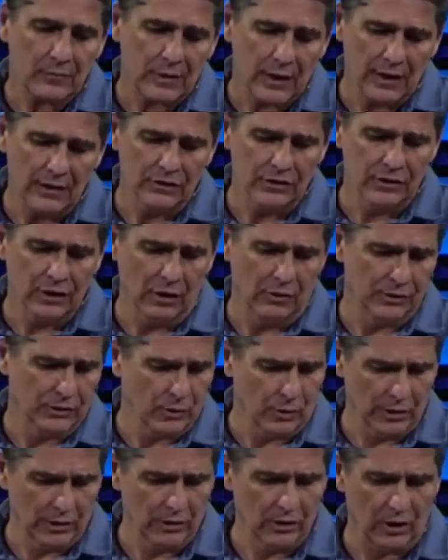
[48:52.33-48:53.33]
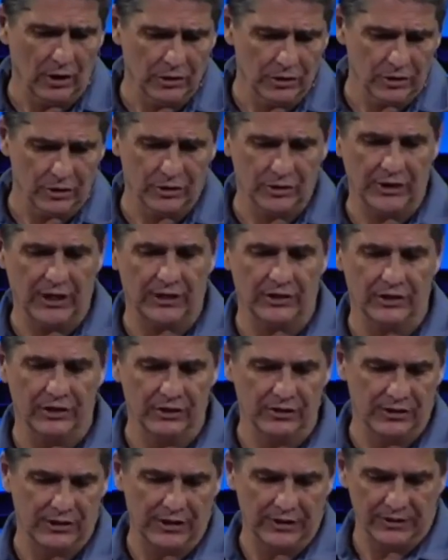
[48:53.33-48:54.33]
And so it's one of the larger
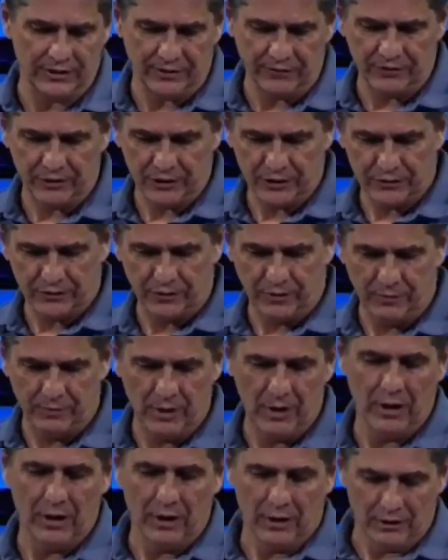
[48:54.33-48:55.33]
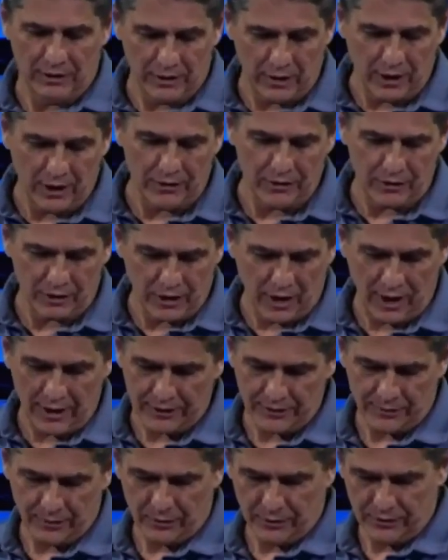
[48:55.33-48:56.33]
sections that differs from the other
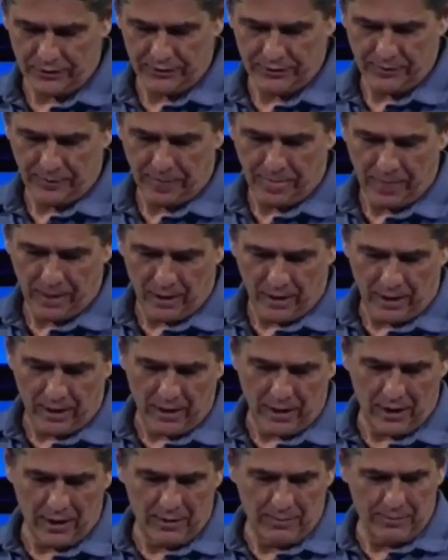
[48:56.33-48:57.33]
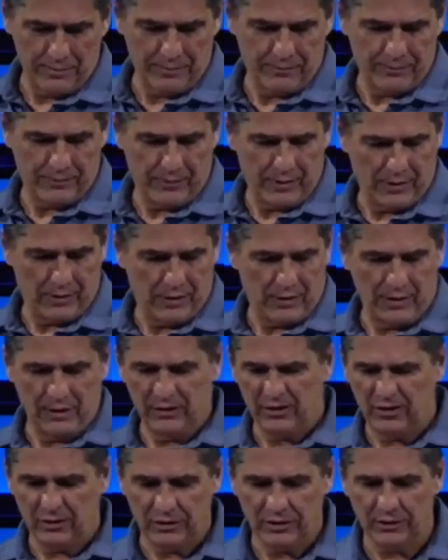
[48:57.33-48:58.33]
Gospels. Um,
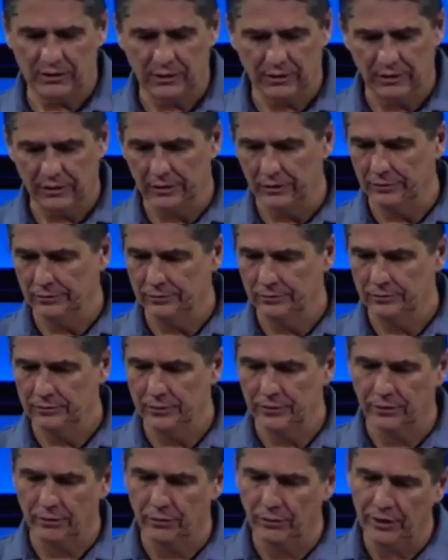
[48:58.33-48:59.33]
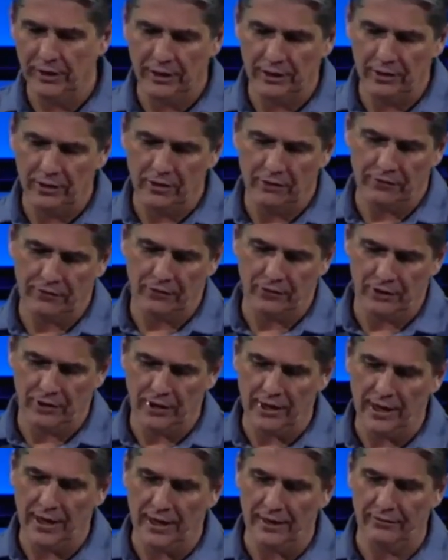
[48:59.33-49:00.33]
and so just a little, little reading note for you
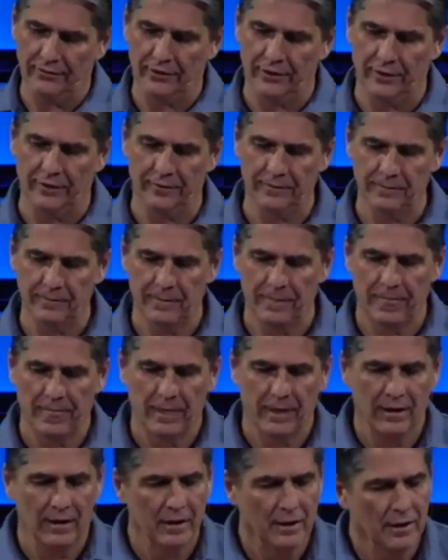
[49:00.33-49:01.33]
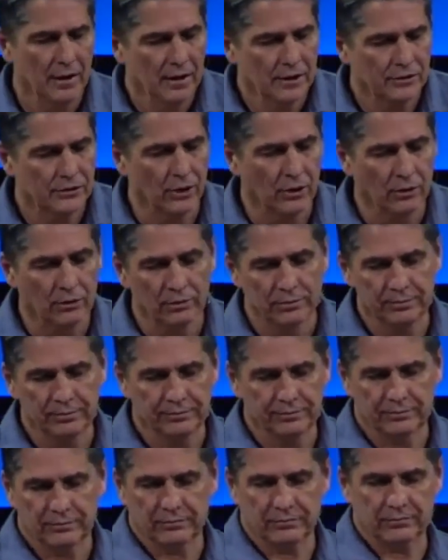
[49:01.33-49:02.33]
to have there. So,
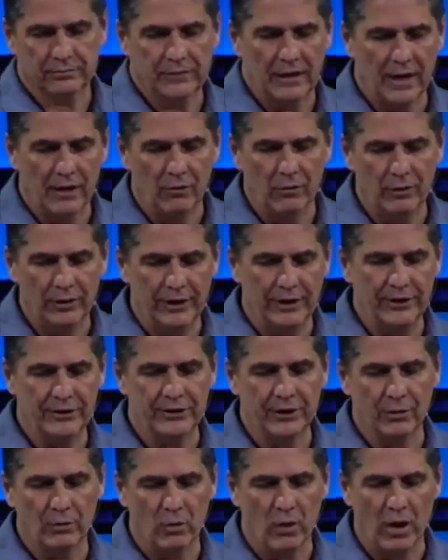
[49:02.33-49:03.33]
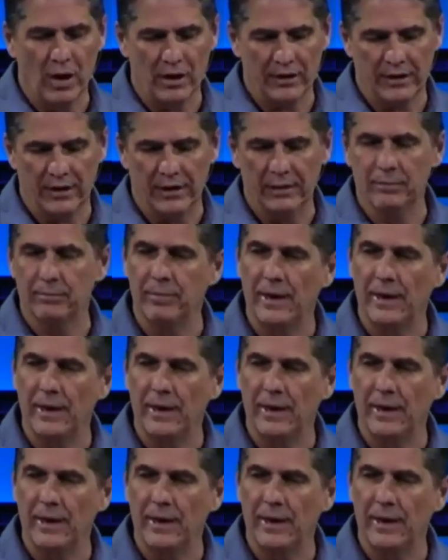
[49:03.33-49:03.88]
yeah, we need to walk in